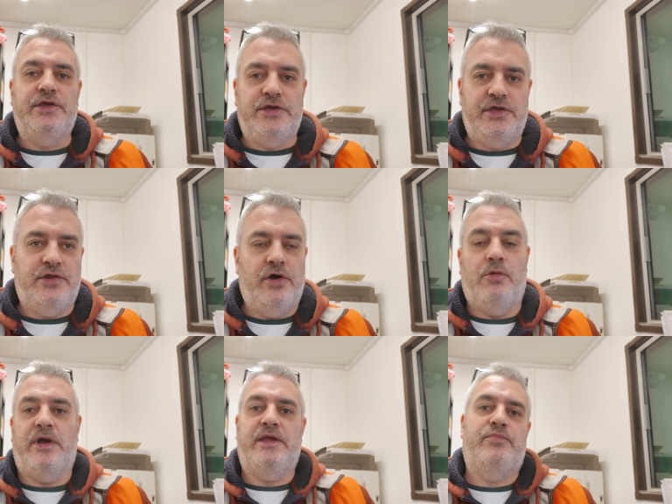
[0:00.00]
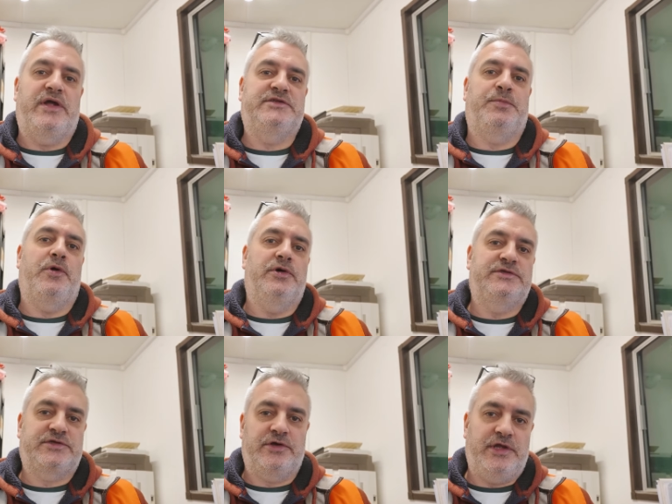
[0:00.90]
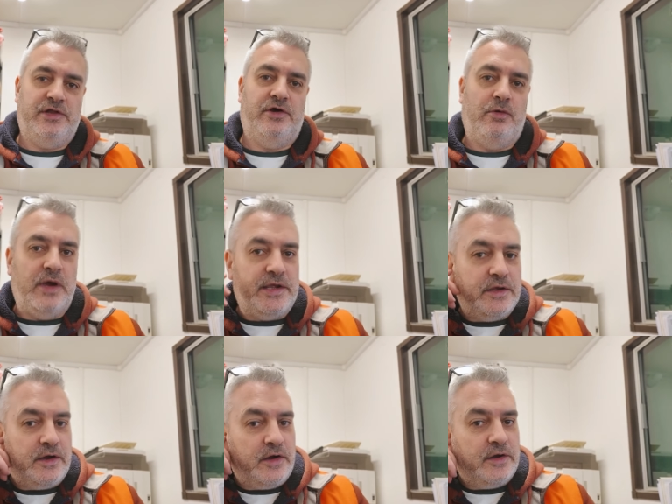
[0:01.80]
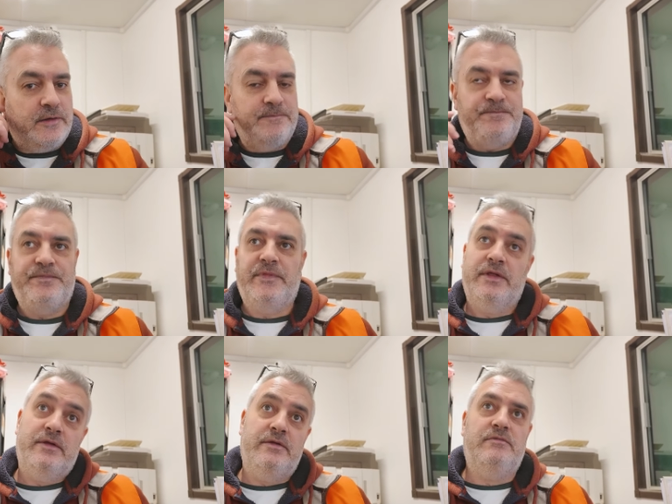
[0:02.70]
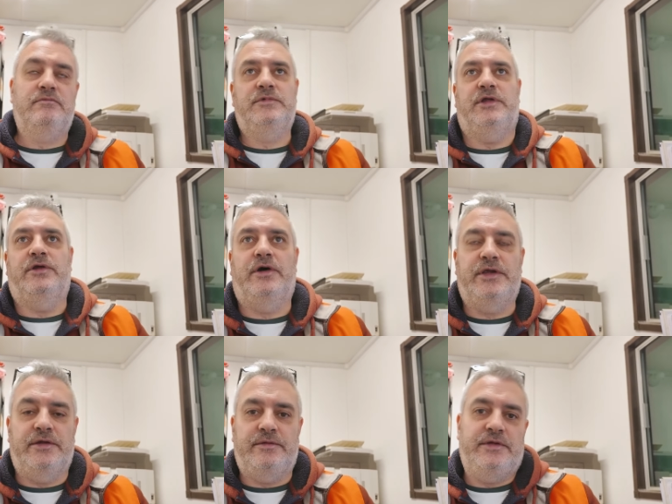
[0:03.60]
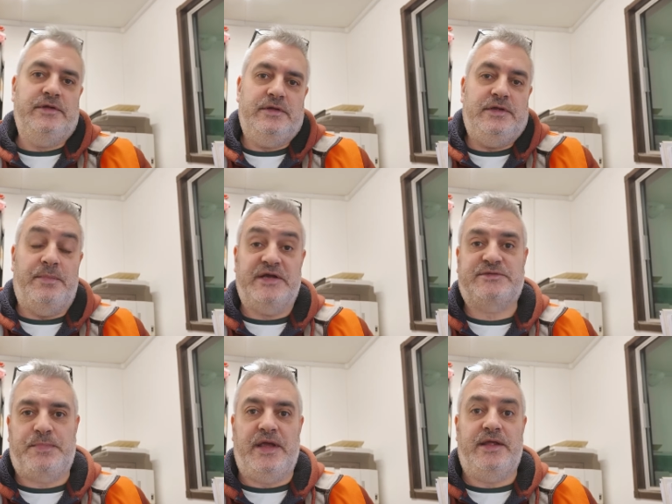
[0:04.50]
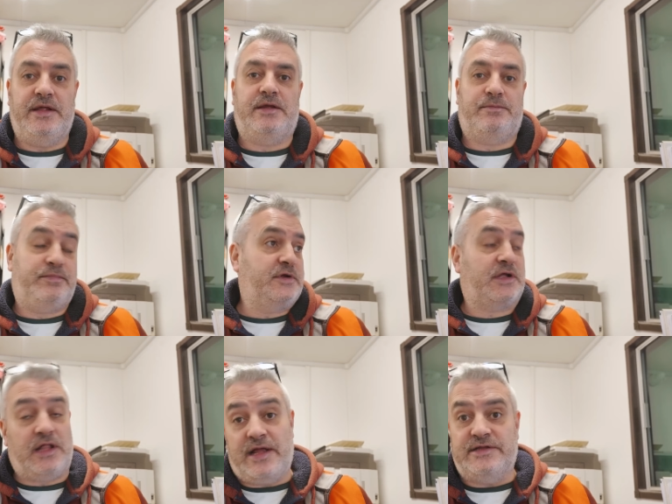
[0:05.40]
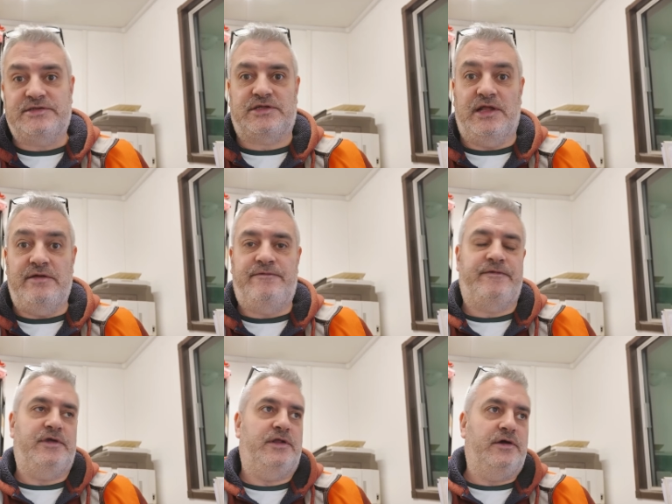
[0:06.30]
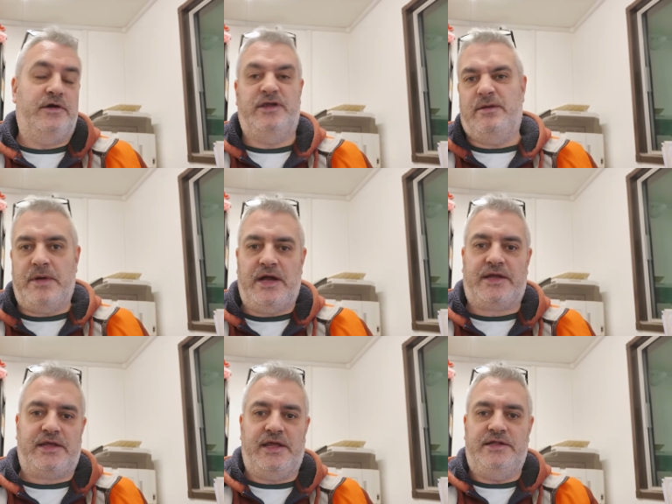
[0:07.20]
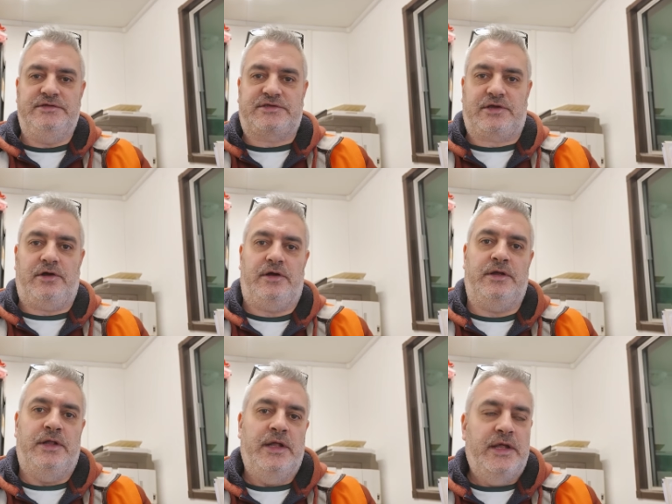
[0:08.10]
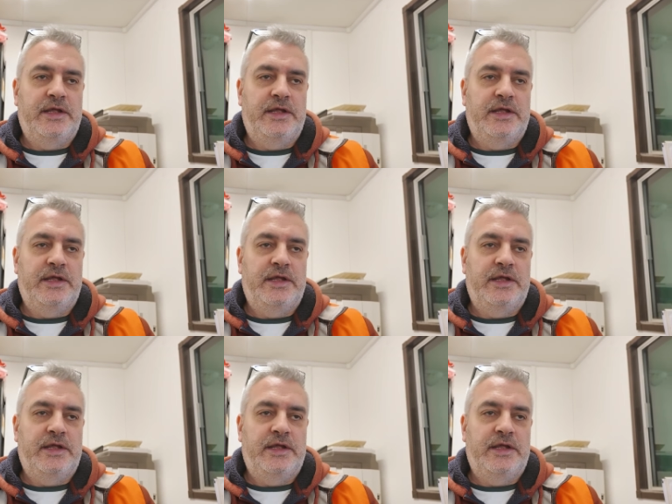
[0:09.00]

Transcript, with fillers: you know where your bread's buttered, so you know where your, you know, your, your best paying clients live, you know, your marketing sort of